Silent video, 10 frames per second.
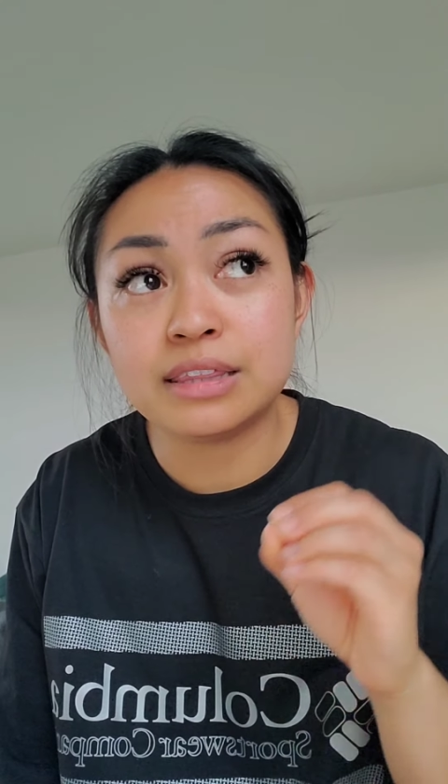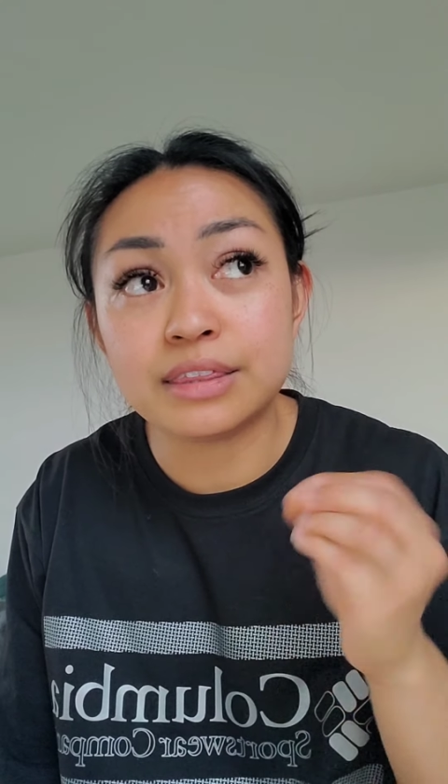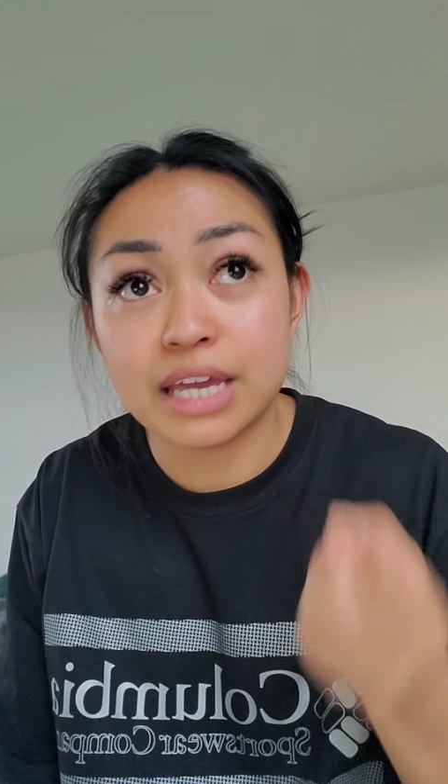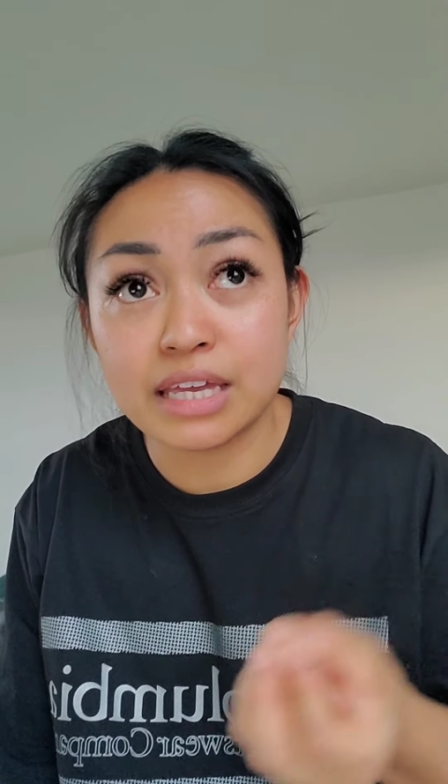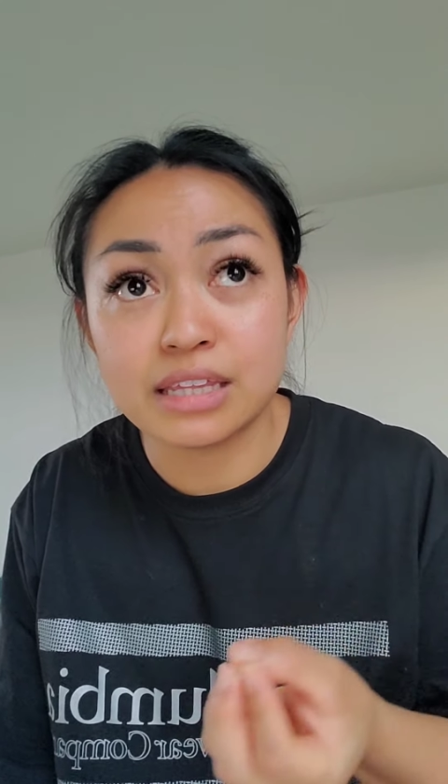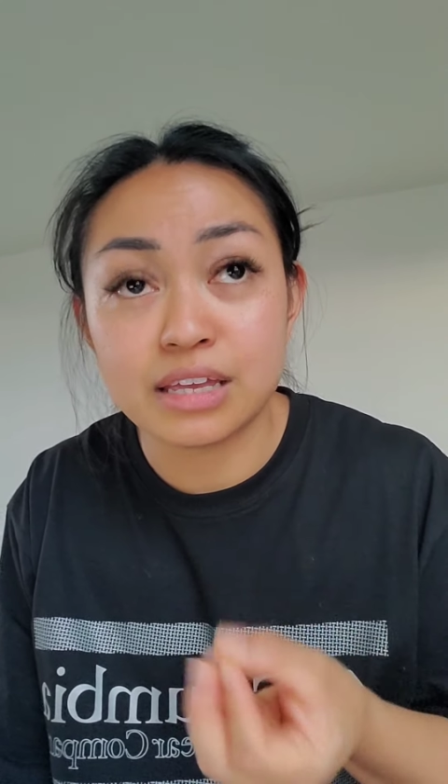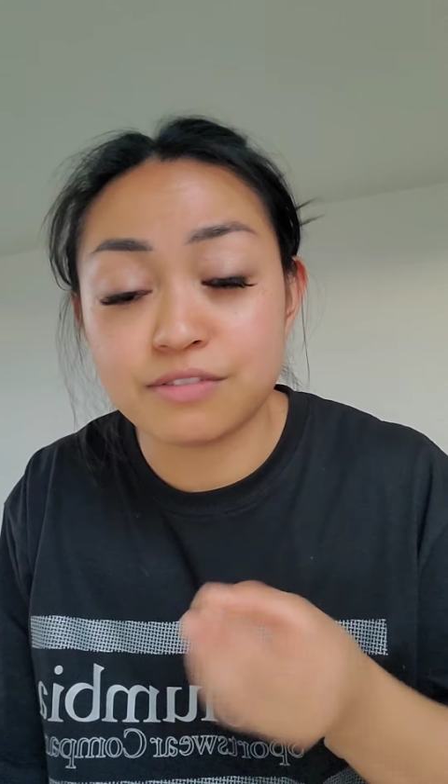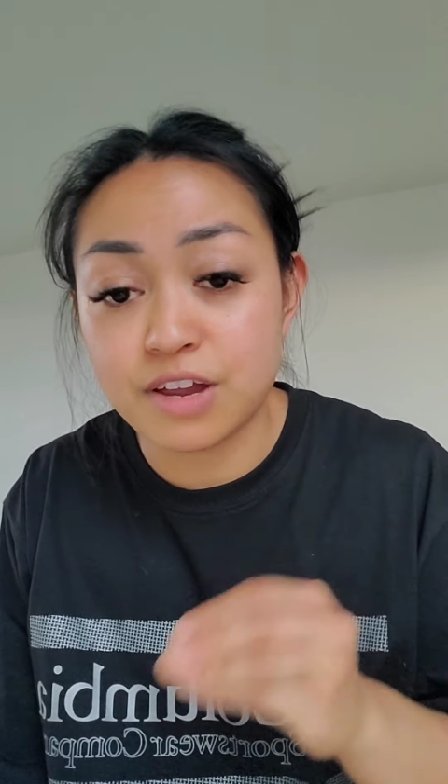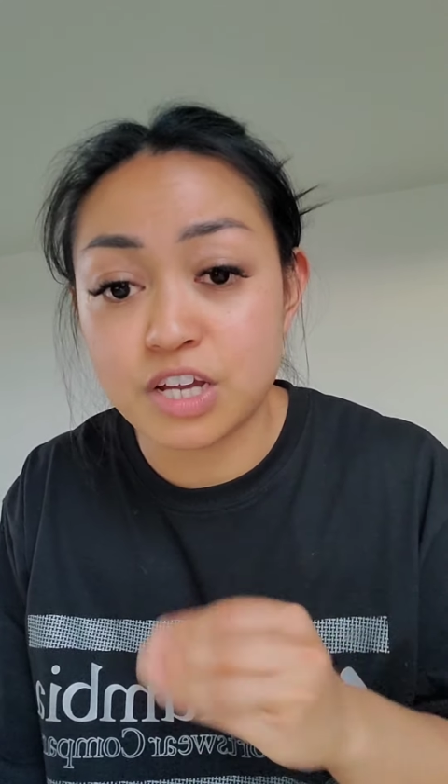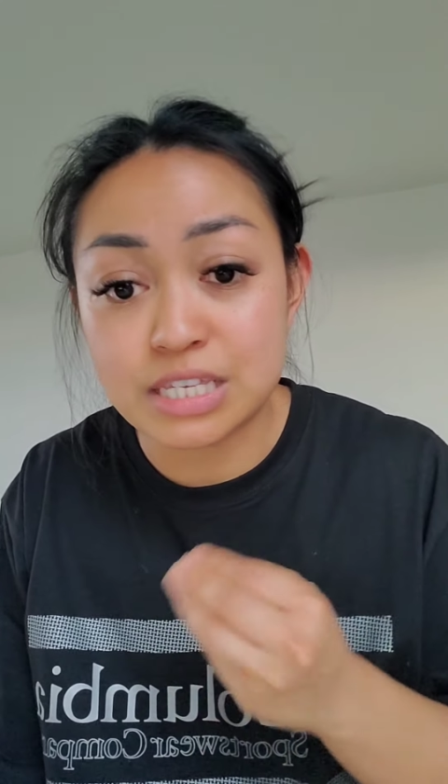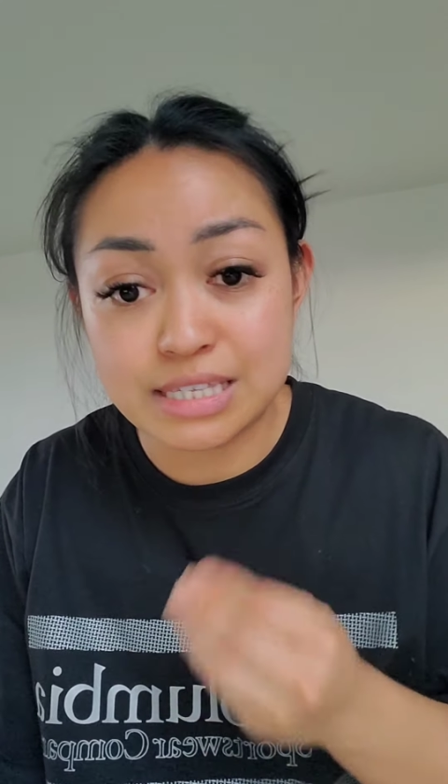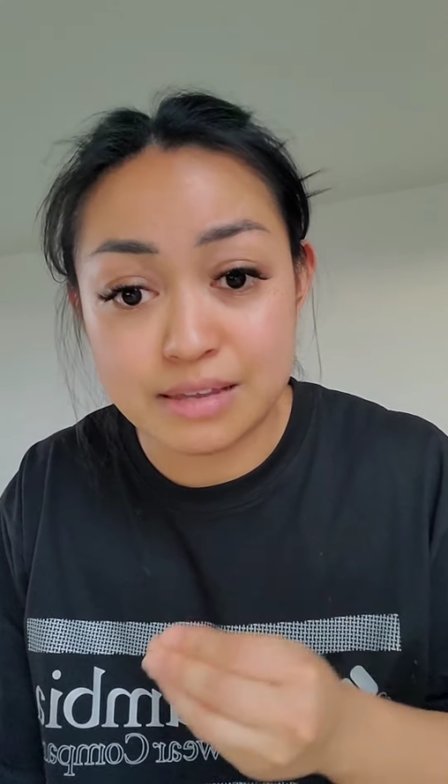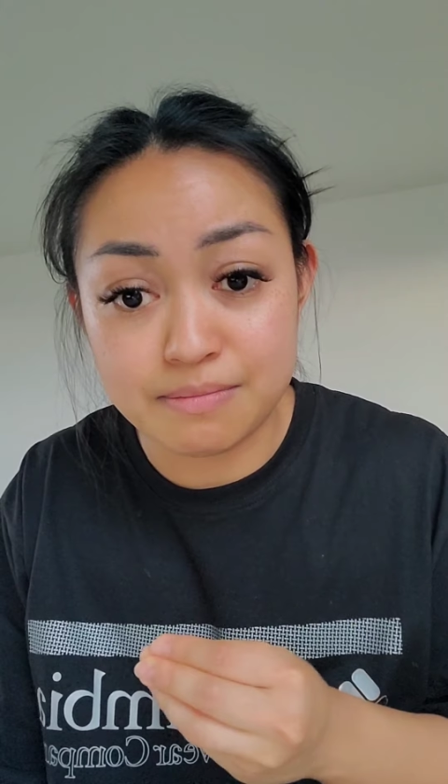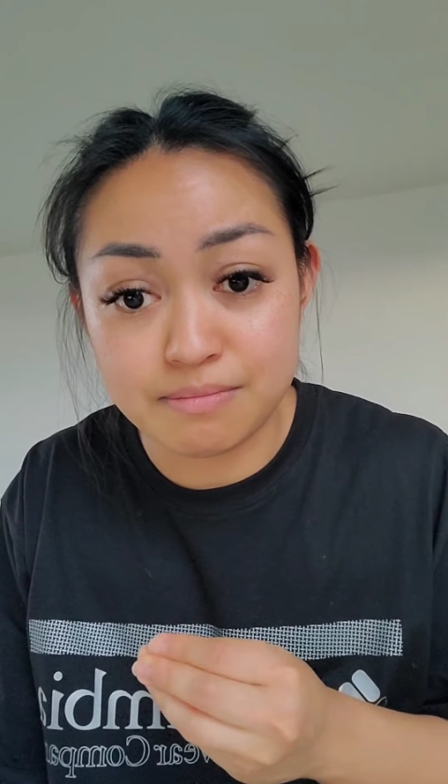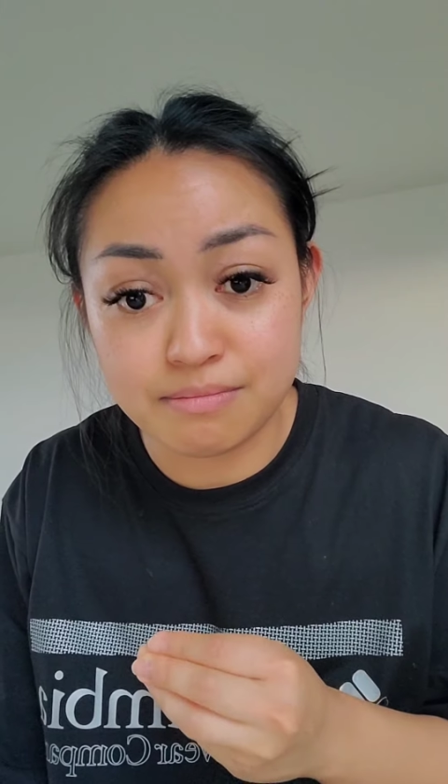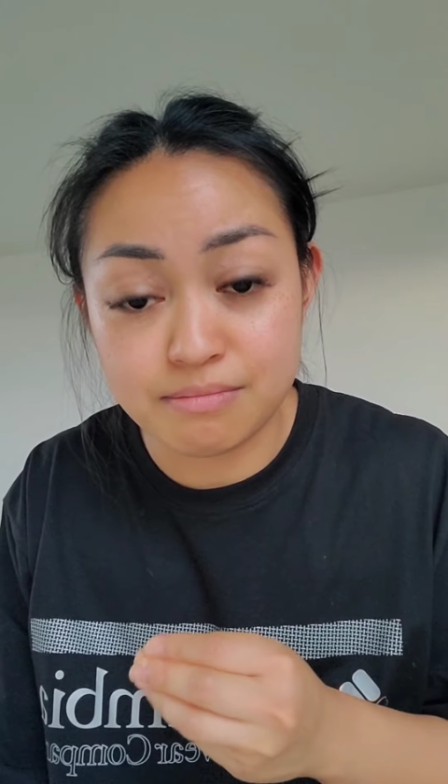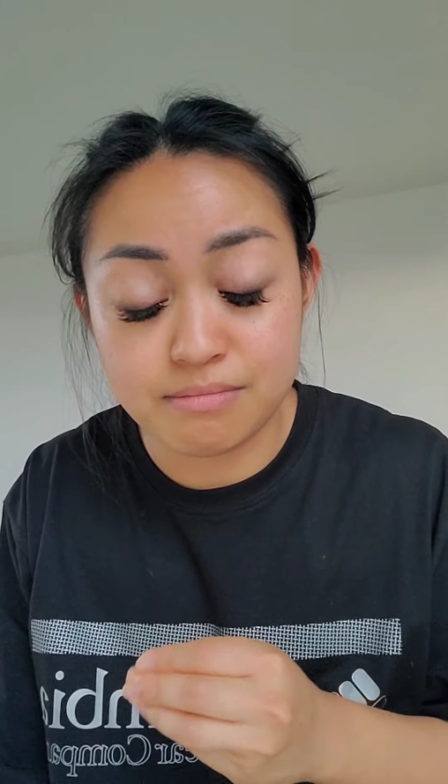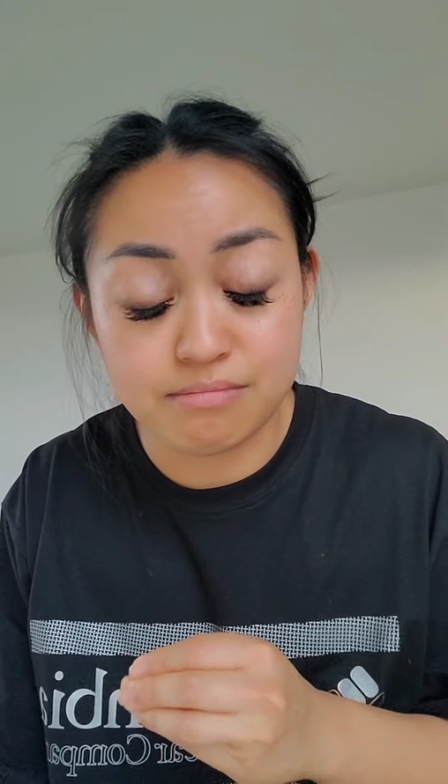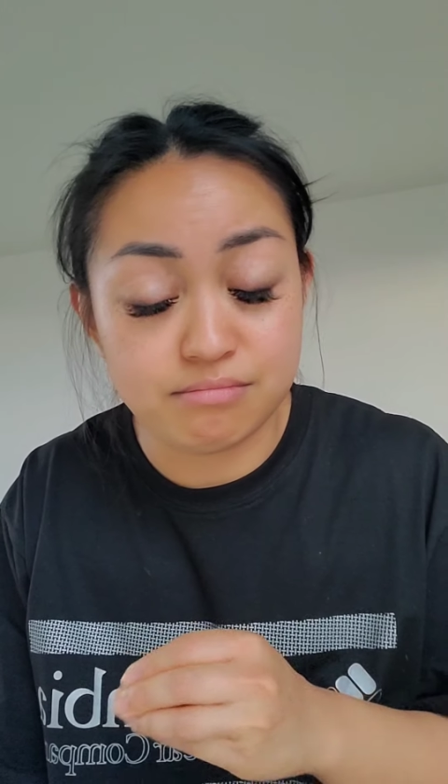thin and very slim